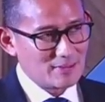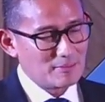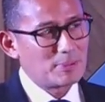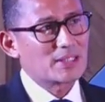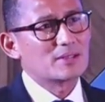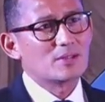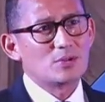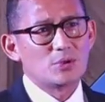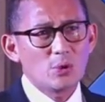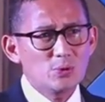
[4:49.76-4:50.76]

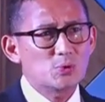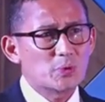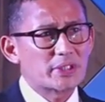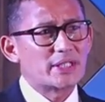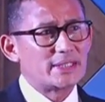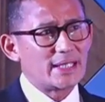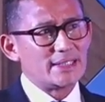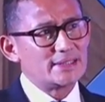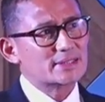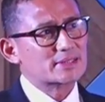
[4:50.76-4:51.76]
but those were the
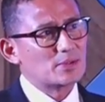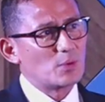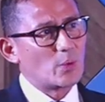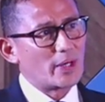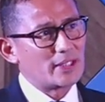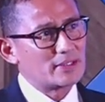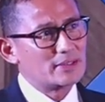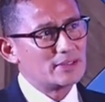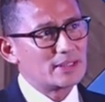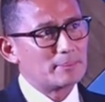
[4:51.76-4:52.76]
days
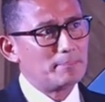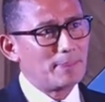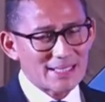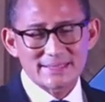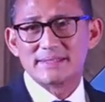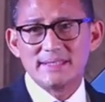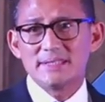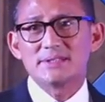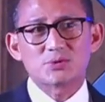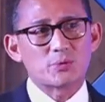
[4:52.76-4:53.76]
when the best
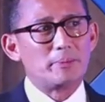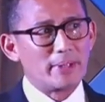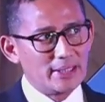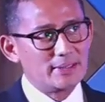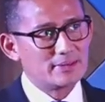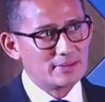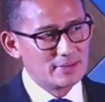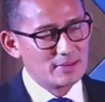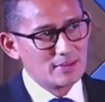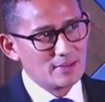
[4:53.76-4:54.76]
deals were made.
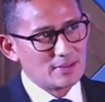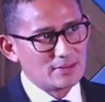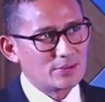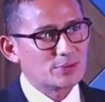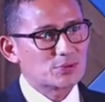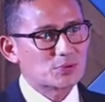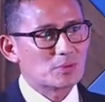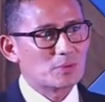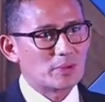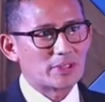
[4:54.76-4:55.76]

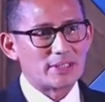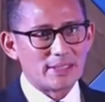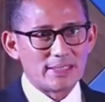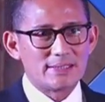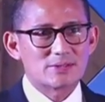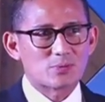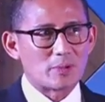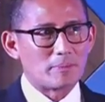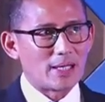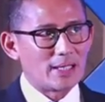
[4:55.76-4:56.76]
Those were the days
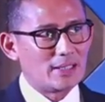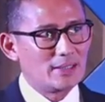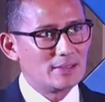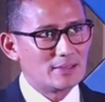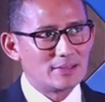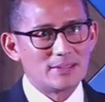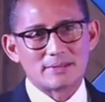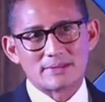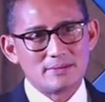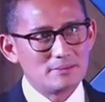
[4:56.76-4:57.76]
whereby the,
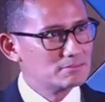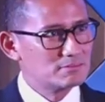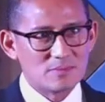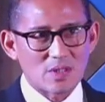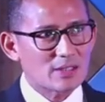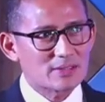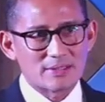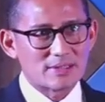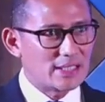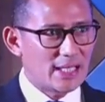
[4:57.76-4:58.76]
not the
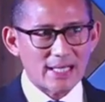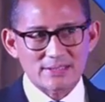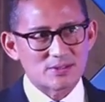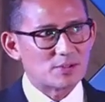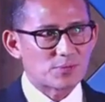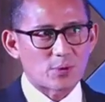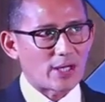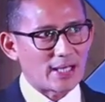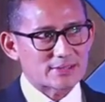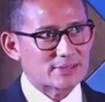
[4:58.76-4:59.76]
3x, the
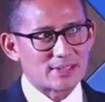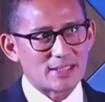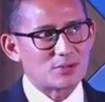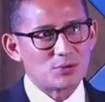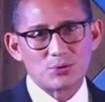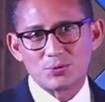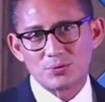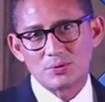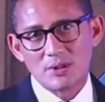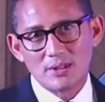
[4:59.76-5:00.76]
4x that
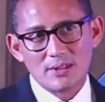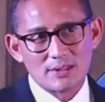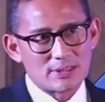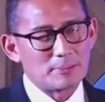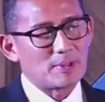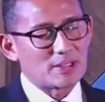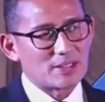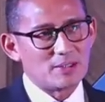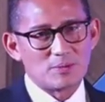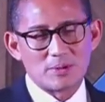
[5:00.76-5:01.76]
you
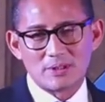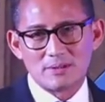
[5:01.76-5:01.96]
typically would,